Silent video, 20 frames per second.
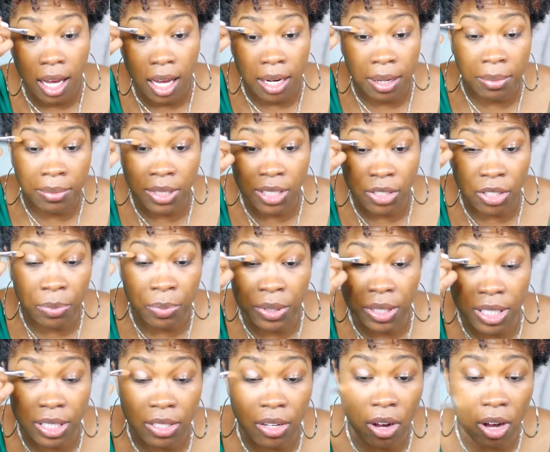And I'm just going to put
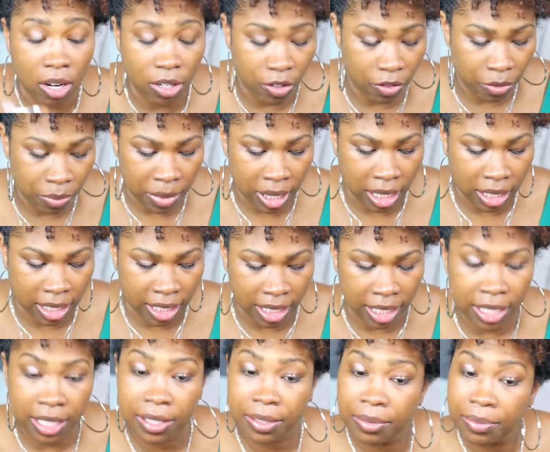this all over my
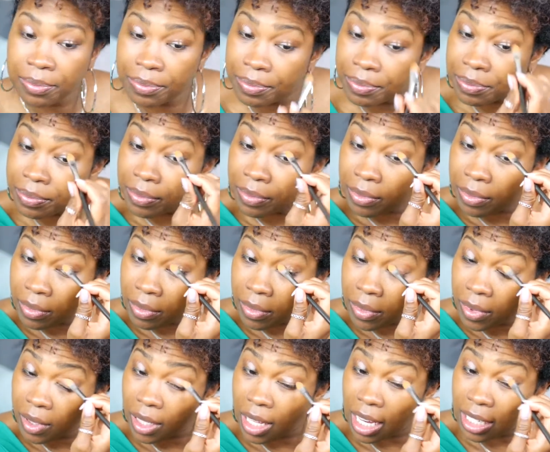lid.
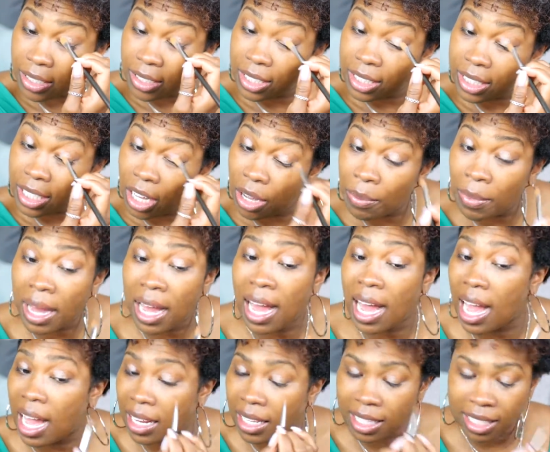As you can tell, my
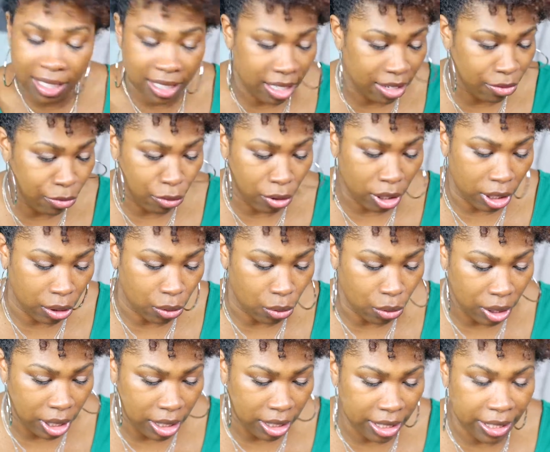eyelids get really
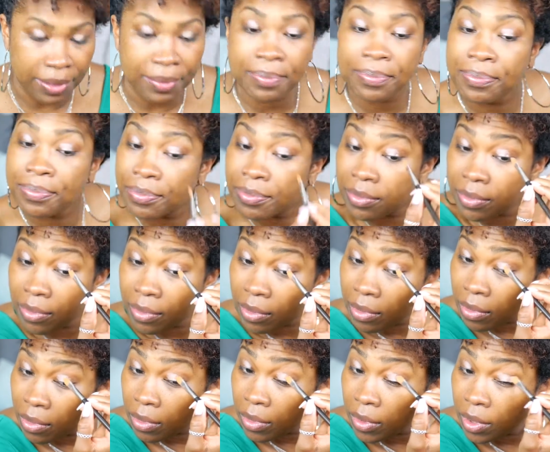oily.
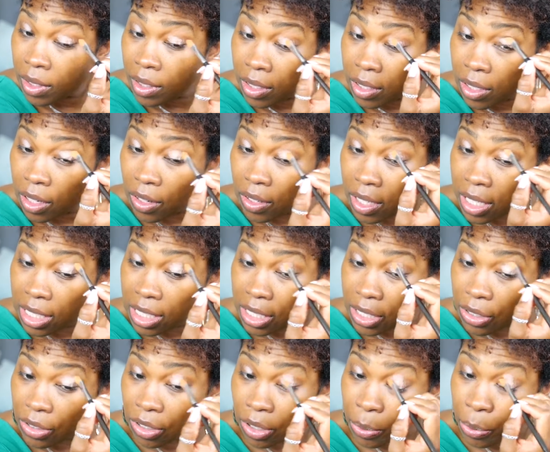So this
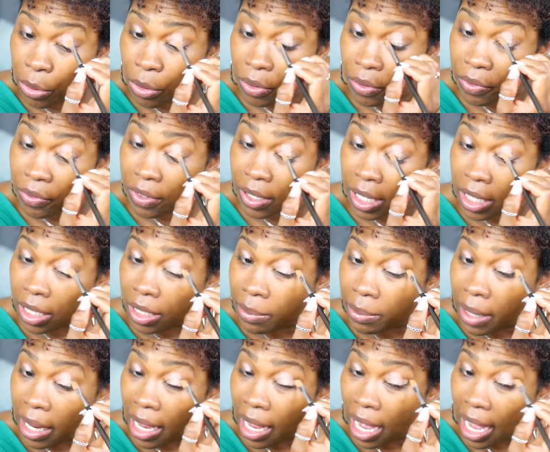is going to prevent
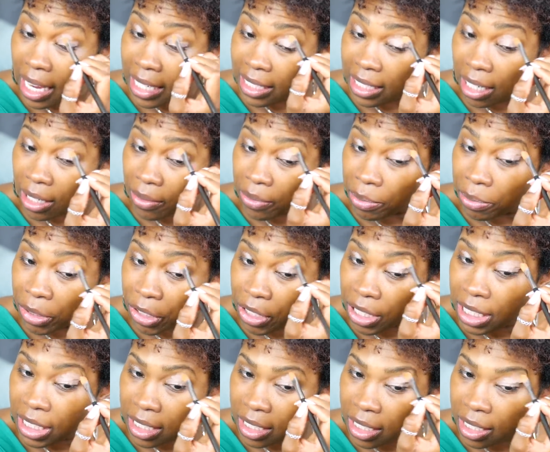my eyeshadow from
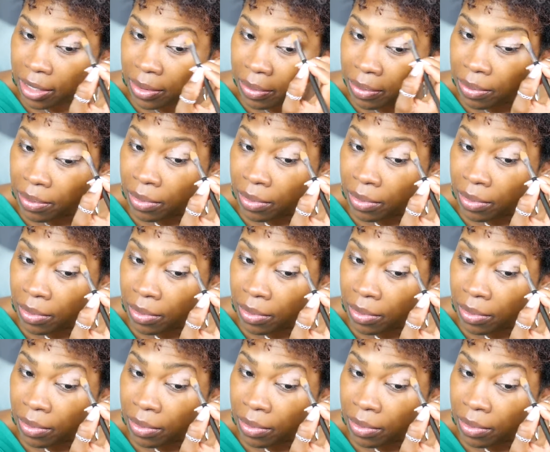creasing.